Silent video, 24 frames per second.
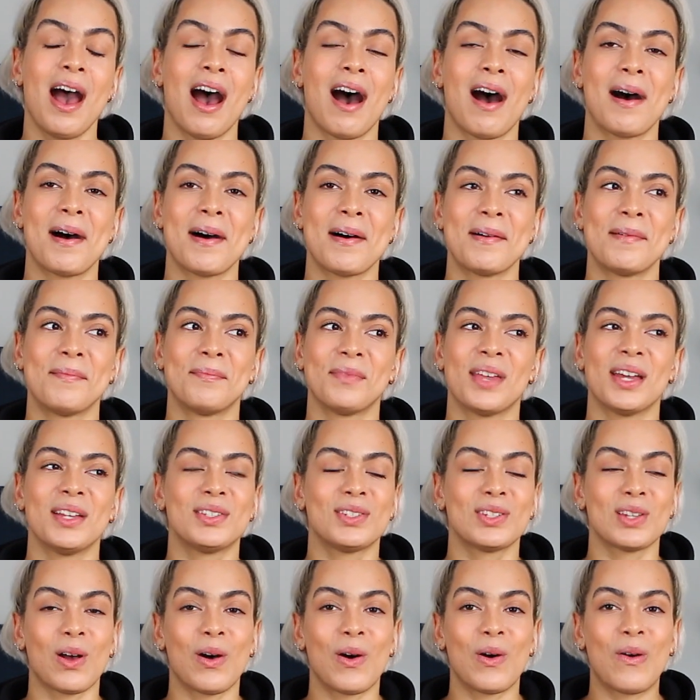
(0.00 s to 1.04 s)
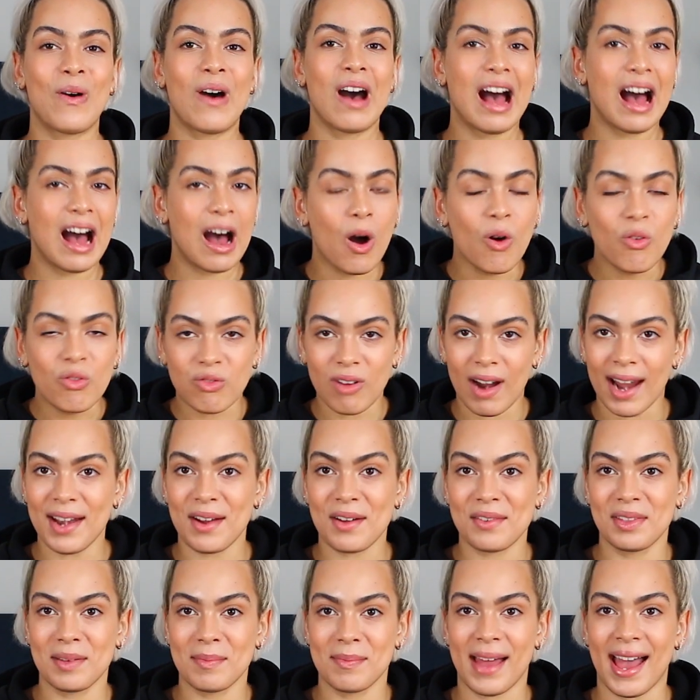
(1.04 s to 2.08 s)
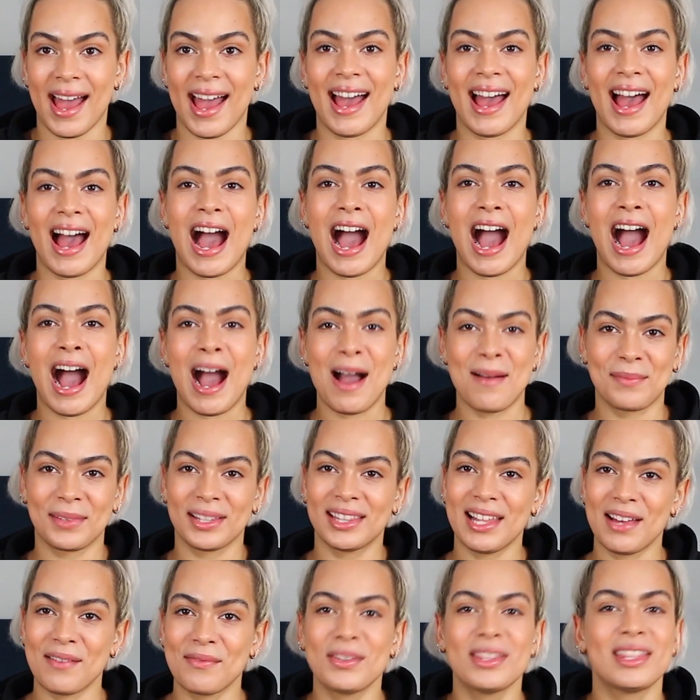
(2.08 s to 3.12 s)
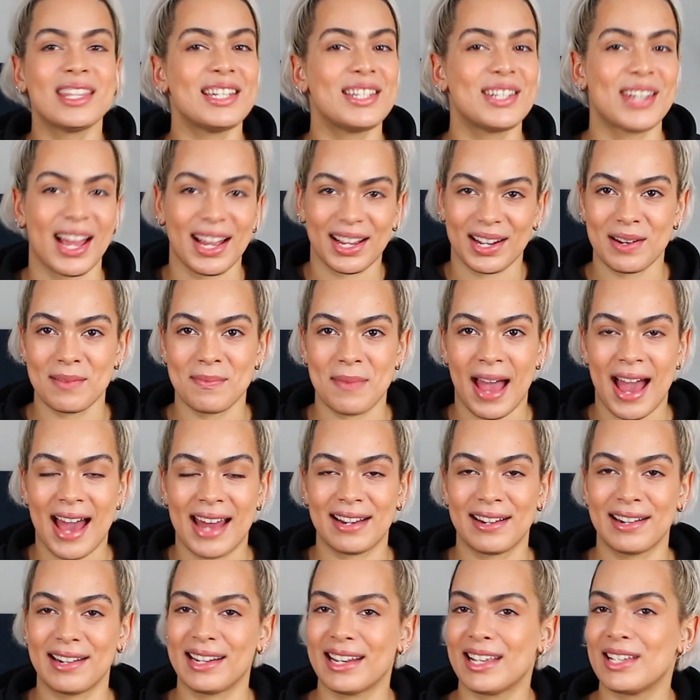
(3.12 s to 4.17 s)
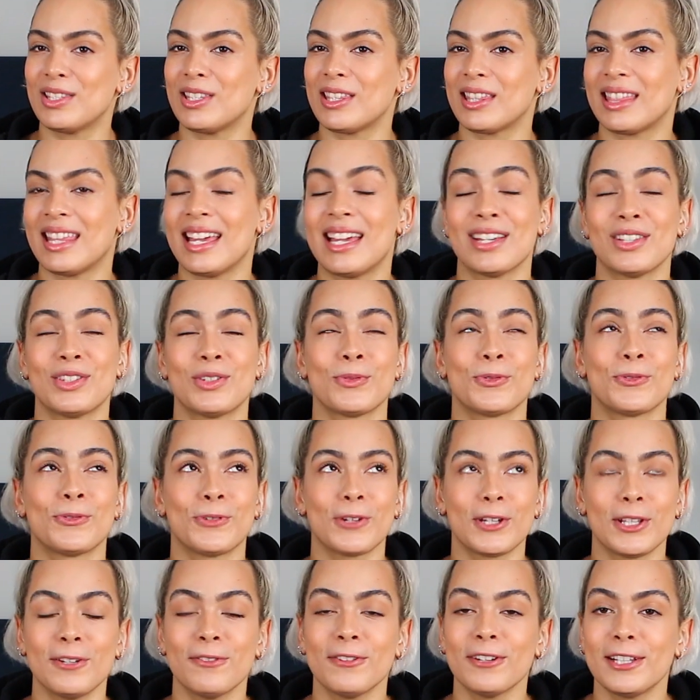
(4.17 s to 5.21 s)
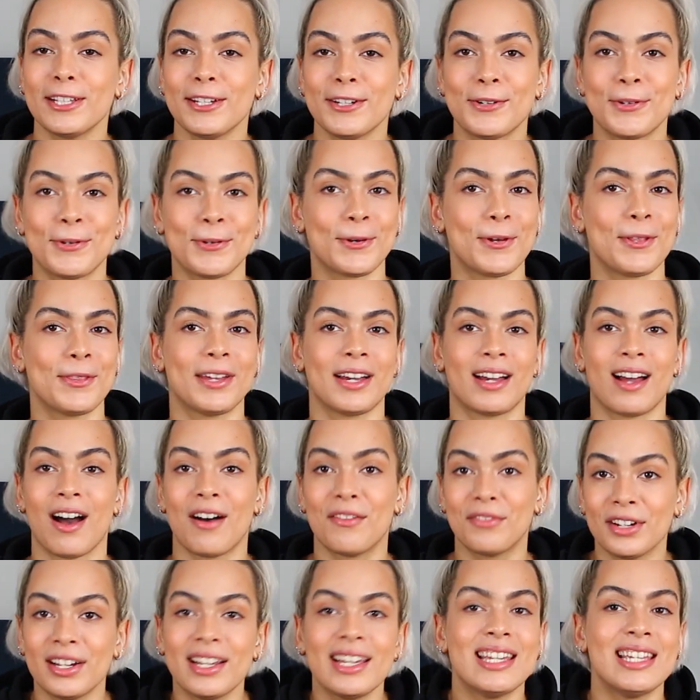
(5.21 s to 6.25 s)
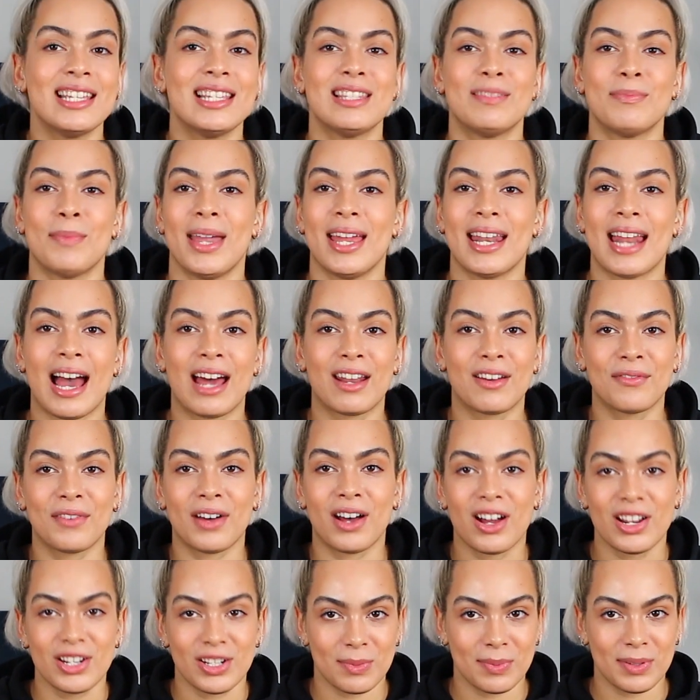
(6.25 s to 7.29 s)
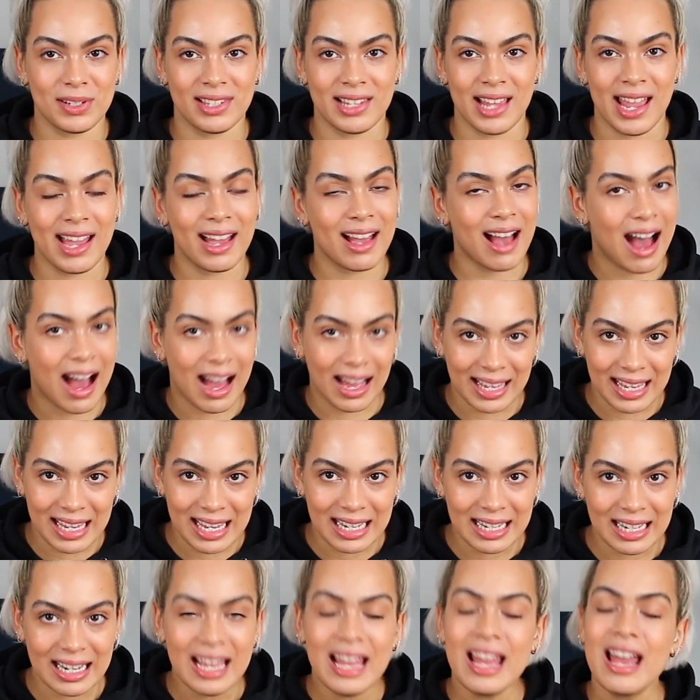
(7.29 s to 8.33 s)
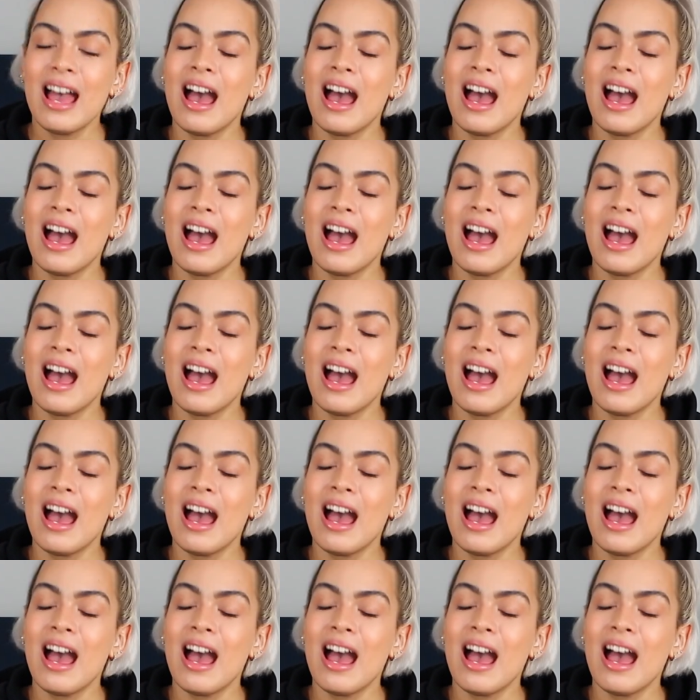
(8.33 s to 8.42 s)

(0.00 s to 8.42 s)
So right off the bat, I'm in love with the checker pattern. I think it's really cool. The cover is made out of 100% cotton.